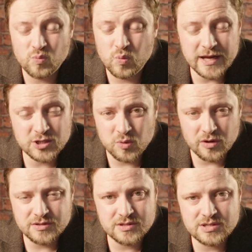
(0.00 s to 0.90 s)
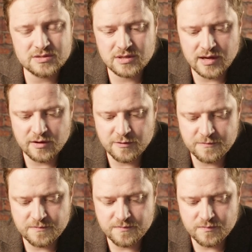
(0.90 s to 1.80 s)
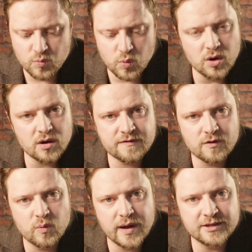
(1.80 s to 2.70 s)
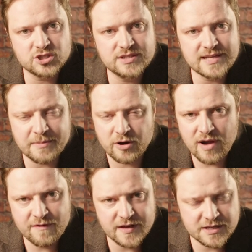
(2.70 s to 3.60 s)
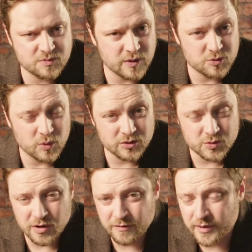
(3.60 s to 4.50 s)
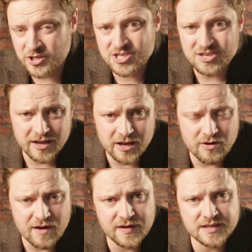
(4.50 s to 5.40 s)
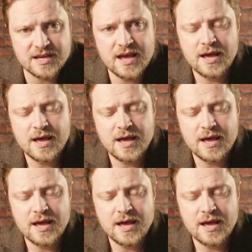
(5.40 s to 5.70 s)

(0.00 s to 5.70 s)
which ones kind of work for which demographics, which ones work for which psychographics.